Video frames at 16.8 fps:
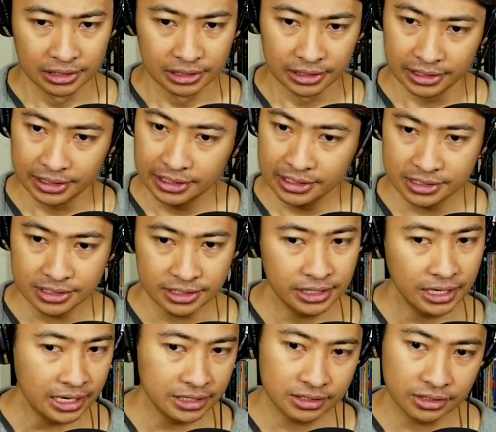E D C
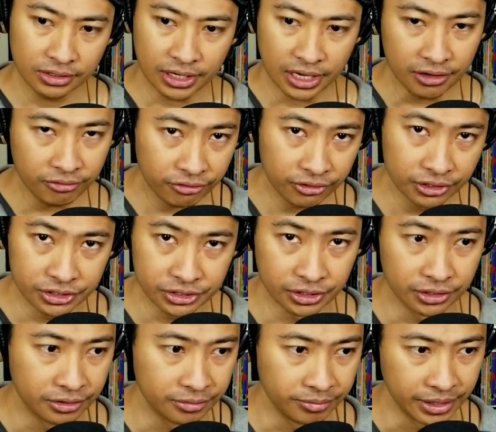guys look out for each
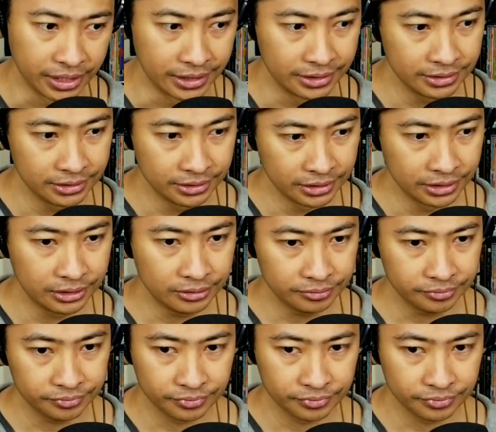other, man, you know?